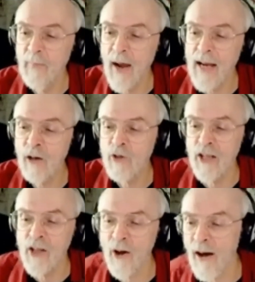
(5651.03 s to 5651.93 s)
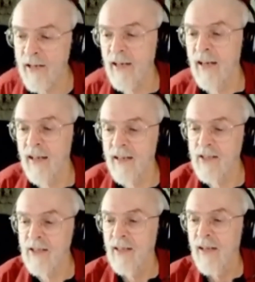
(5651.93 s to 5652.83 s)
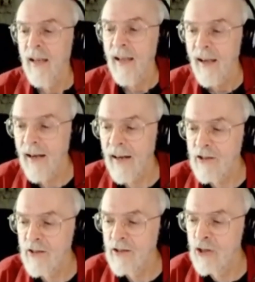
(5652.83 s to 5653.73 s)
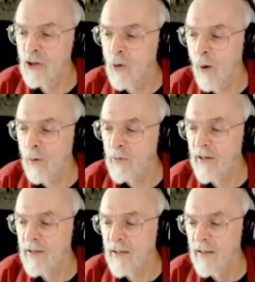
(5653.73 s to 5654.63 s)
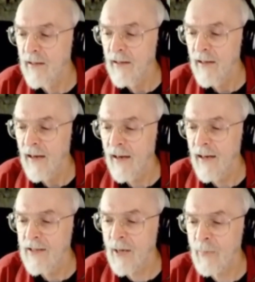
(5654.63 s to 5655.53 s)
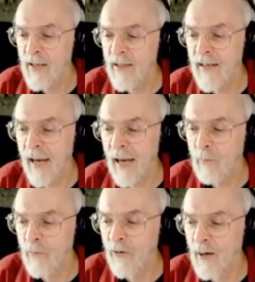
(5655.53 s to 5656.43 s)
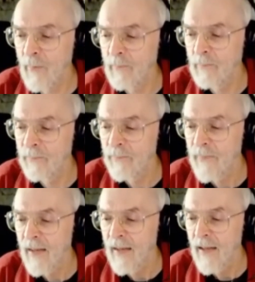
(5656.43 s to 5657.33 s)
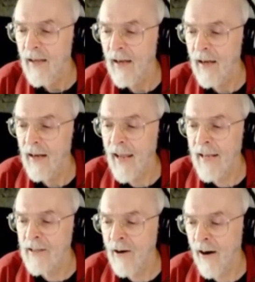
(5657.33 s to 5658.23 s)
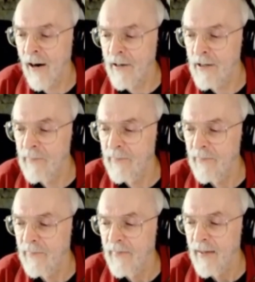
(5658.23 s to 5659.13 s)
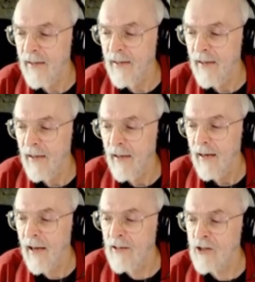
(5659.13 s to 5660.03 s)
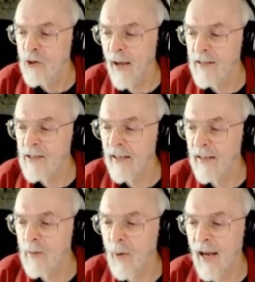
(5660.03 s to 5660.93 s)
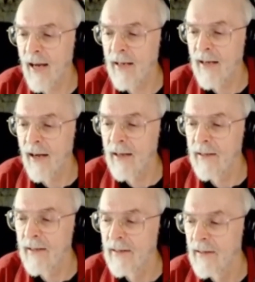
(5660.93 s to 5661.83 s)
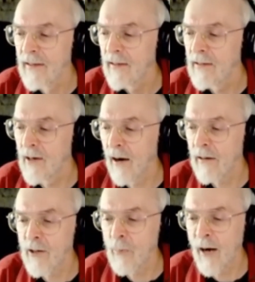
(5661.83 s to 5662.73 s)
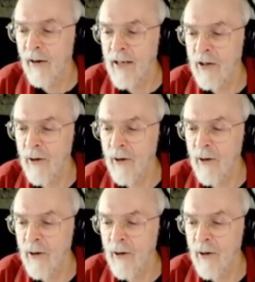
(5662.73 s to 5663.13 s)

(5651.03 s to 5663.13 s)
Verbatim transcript: Closing thought is to quote something that came from Ettenhart as translated by Dr. Mary Curtis.